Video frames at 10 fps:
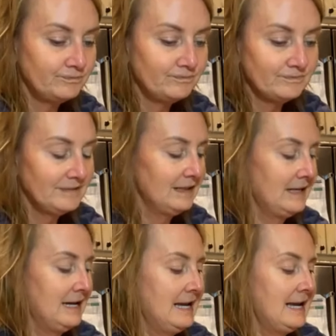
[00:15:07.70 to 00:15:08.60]

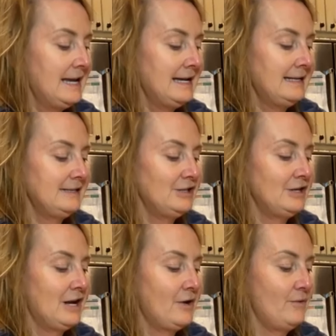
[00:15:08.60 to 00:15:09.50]
is, you know, with
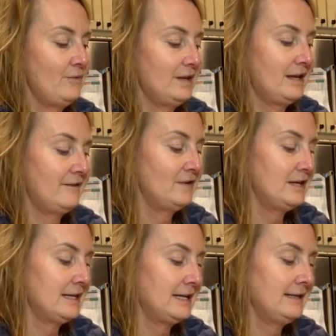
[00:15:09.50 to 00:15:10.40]
everything that you
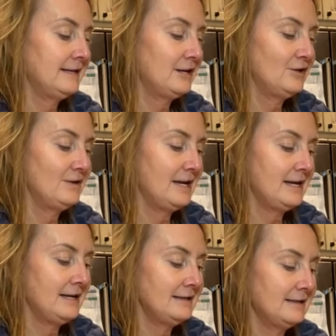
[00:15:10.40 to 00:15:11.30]
get,
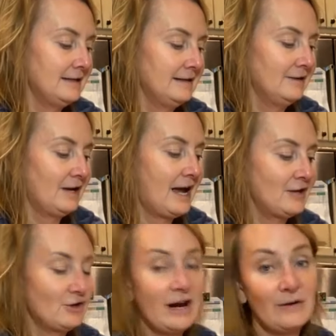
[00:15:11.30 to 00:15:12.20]
I try to
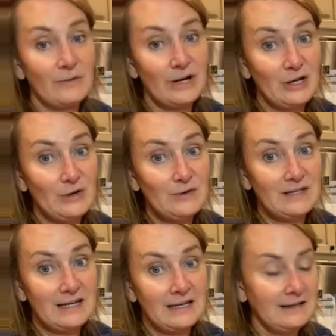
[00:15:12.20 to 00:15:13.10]
reuse things.
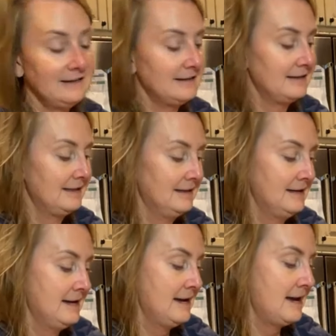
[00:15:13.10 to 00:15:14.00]

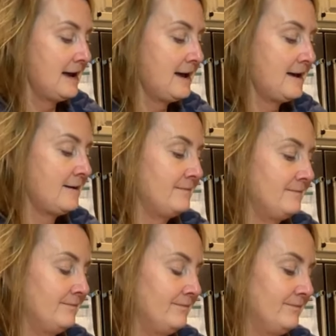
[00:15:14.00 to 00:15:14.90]
Um,
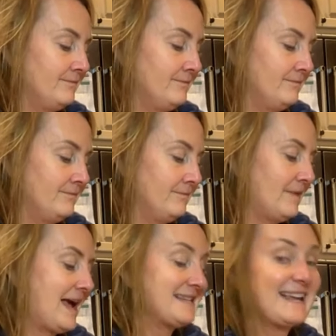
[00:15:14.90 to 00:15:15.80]
as I can. I
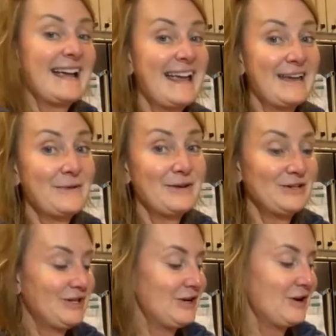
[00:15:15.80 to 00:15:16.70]
want to show y'all this.
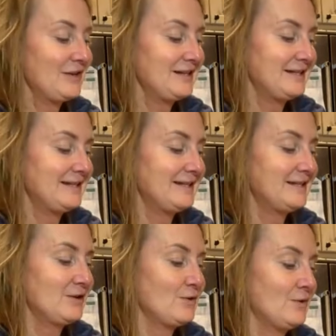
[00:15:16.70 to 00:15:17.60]
This is cool.
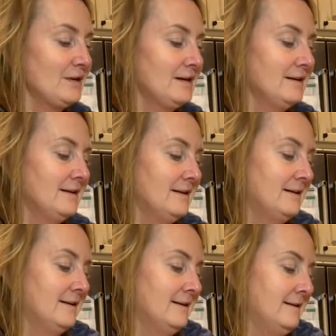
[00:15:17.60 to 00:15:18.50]

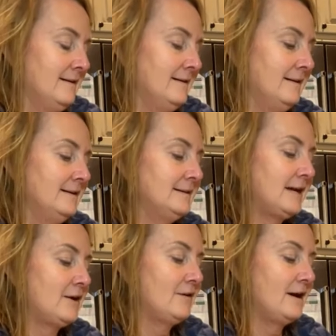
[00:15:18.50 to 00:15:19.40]
So I
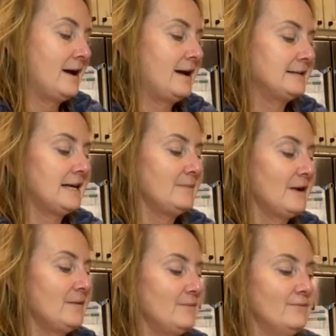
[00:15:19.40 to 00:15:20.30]
take my, my
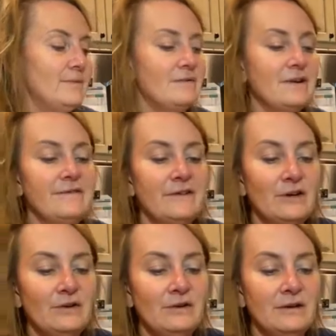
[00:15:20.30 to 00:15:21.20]
refill.
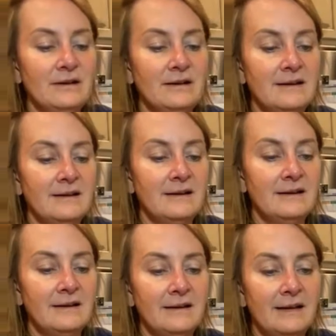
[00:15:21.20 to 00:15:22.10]
It comes
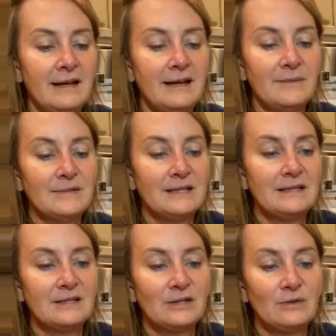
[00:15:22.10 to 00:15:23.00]
in this little
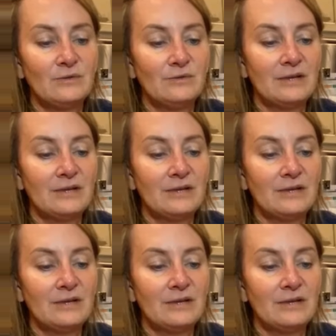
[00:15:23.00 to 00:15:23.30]
case.